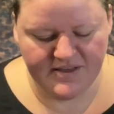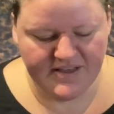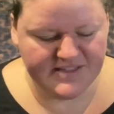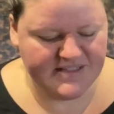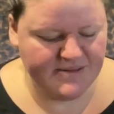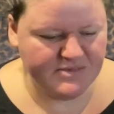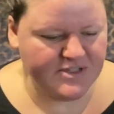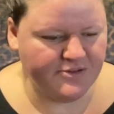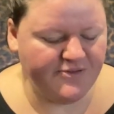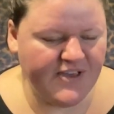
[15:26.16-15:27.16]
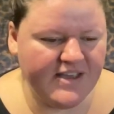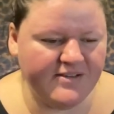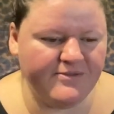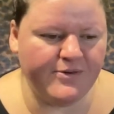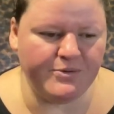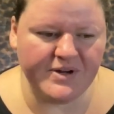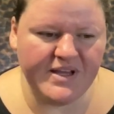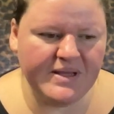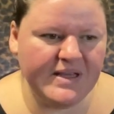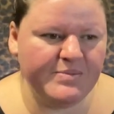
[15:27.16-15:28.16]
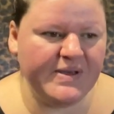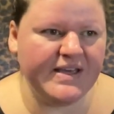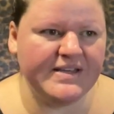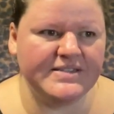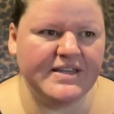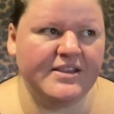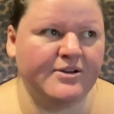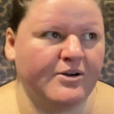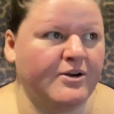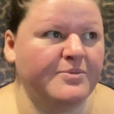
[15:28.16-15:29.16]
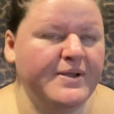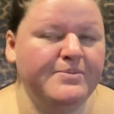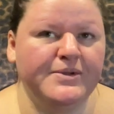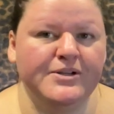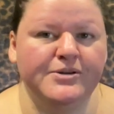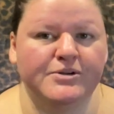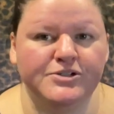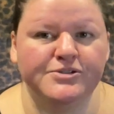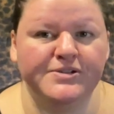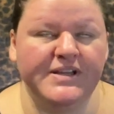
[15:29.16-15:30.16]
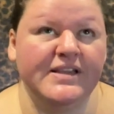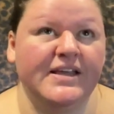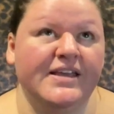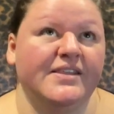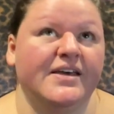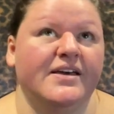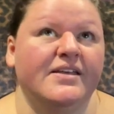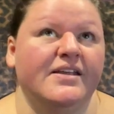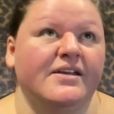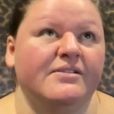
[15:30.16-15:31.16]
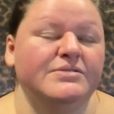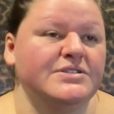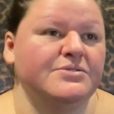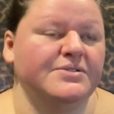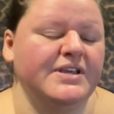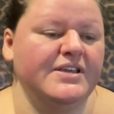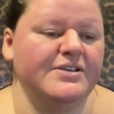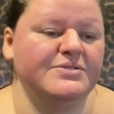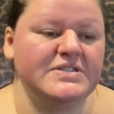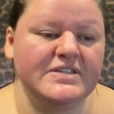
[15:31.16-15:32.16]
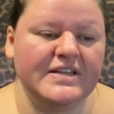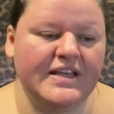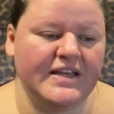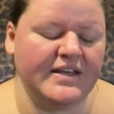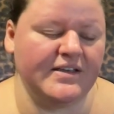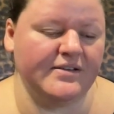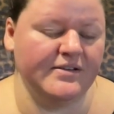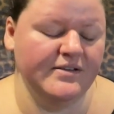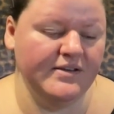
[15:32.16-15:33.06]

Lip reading: it seems so fake and phony, because like there are people who are truly like that, and I was only used to getting